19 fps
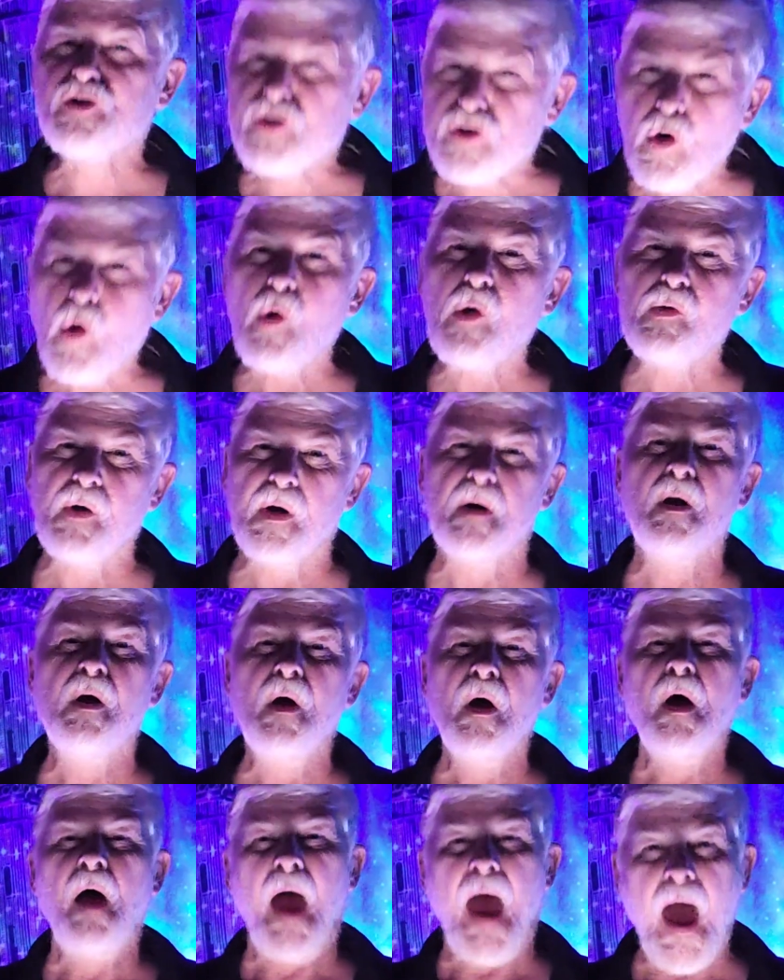children,
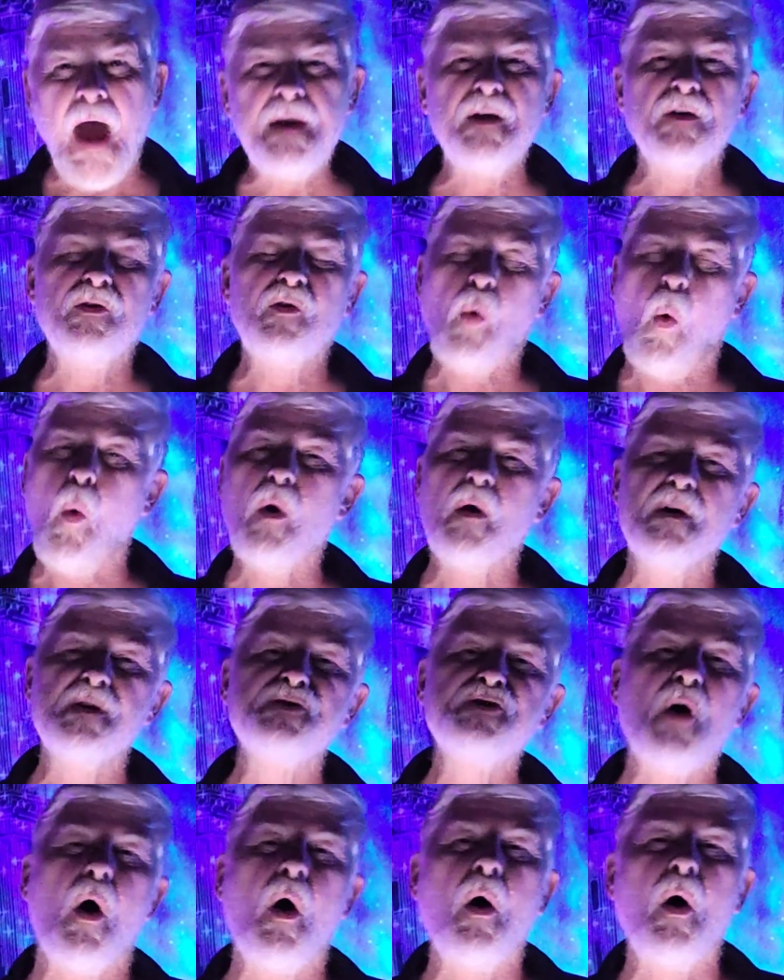headed
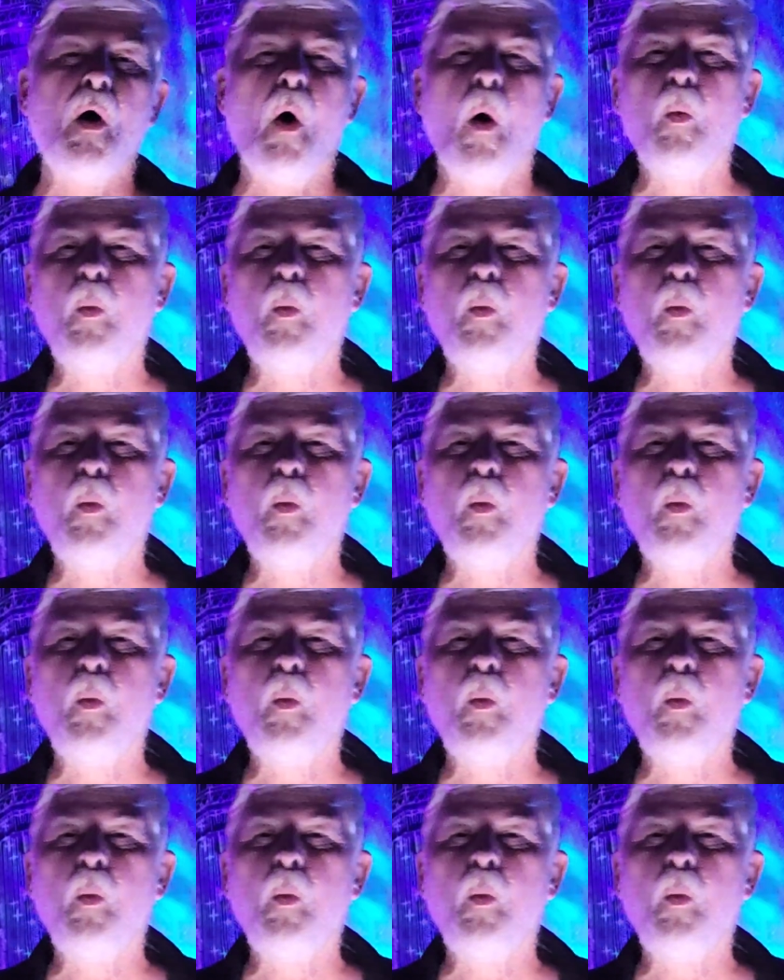towards uh,